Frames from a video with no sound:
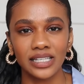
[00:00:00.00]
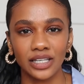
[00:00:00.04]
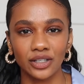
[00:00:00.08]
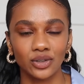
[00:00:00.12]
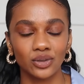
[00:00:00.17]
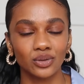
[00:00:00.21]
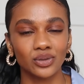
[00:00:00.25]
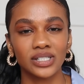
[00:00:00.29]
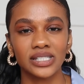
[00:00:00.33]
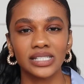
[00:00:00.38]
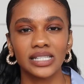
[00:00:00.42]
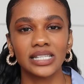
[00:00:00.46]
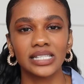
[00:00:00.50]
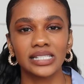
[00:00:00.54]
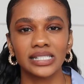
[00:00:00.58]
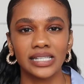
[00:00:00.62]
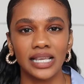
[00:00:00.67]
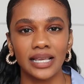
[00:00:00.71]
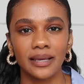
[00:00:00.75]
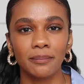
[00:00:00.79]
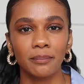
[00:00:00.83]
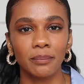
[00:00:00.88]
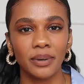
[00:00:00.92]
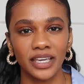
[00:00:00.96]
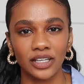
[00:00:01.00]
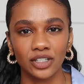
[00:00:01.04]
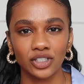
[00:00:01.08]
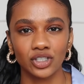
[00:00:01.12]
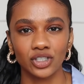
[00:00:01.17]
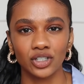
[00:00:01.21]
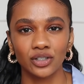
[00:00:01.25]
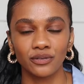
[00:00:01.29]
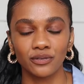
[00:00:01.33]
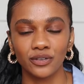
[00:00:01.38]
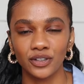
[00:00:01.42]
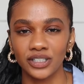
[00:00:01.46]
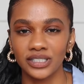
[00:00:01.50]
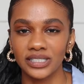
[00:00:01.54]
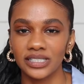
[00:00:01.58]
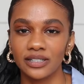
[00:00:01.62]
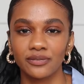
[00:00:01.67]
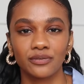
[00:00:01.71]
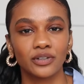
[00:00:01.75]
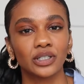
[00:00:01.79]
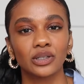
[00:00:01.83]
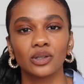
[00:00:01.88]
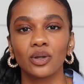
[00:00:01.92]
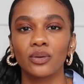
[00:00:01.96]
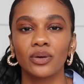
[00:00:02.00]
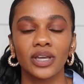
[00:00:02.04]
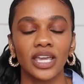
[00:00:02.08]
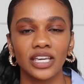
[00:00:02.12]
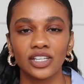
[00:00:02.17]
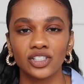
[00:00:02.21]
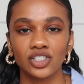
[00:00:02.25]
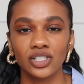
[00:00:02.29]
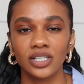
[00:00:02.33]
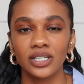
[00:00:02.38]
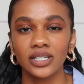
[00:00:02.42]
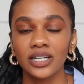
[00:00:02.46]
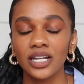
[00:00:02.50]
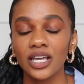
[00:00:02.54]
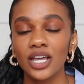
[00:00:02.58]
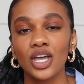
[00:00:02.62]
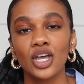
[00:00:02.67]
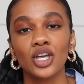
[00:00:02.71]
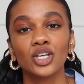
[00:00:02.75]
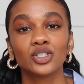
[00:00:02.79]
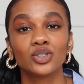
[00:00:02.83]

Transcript: like you'll see the same picture for a different location,